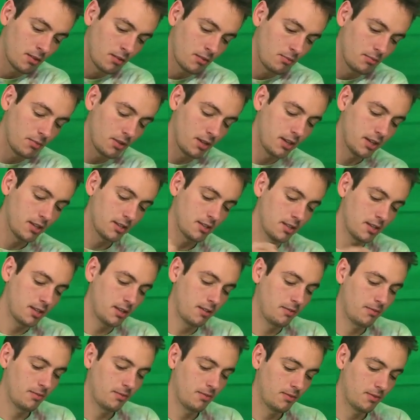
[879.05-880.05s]
Because if
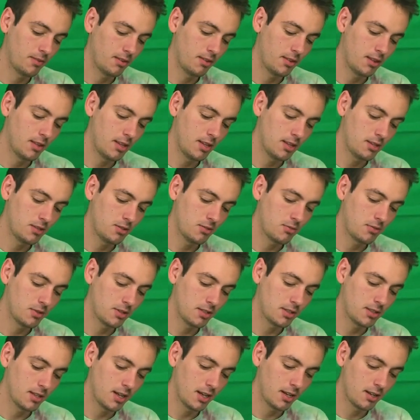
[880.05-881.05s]
these corn
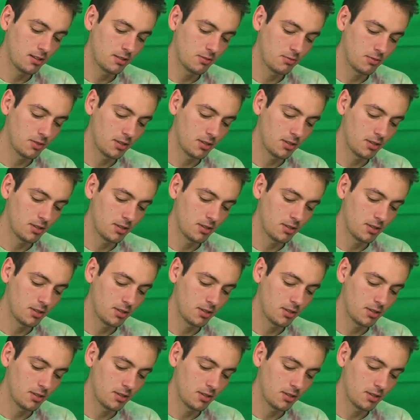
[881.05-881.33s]
snakes were